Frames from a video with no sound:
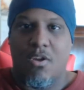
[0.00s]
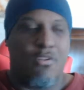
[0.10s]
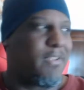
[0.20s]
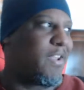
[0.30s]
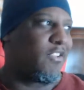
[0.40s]

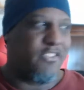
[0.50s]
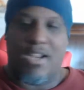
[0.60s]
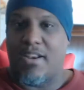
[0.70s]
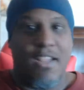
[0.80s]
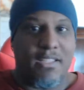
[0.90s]
Or the nail
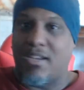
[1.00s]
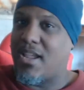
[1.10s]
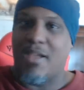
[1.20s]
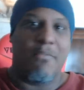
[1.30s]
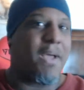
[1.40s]
salon. Nothing.
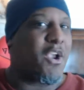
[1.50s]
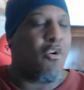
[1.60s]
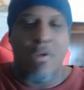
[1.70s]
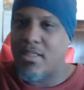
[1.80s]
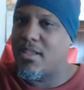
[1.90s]
Everybody
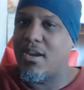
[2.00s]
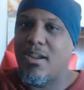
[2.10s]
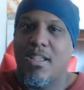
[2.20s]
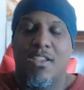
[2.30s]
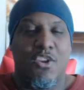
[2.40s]
go in
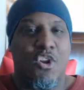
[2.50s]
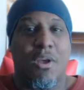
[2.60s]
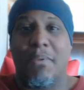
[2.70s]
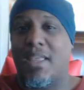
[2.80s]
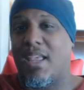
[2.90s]
there.
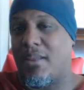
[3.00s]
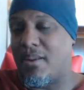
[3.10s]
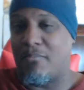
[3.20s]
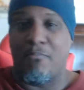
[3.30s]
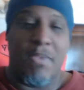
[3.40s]

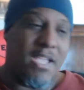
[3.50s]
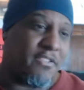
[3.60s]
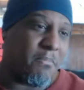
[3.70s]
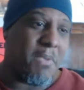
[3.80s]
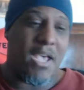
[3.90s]
And me
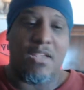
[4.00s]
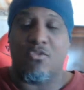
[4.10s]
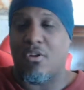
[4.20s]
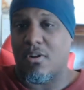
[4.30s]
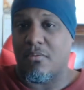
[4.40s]
as a man
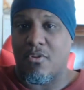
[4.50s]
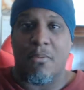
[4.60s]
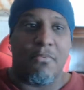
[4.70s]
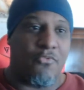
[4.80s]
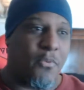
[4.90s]

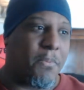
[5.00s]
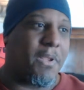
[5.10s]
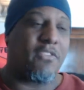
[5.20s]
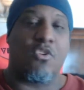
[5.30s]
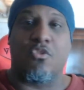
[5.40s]
coming from a
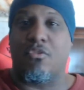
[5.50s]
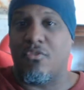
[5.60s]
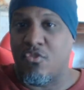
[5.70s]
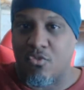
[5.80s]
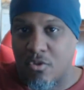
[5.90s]
place that
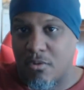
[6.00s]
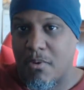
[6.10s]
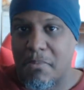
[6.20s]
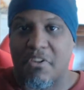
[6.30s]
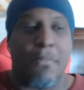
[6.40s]
used to go to a
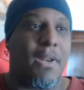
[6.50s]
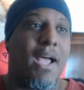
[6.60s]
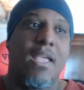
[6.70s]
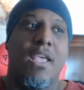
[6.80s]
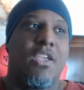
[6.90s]
barbershop a lot.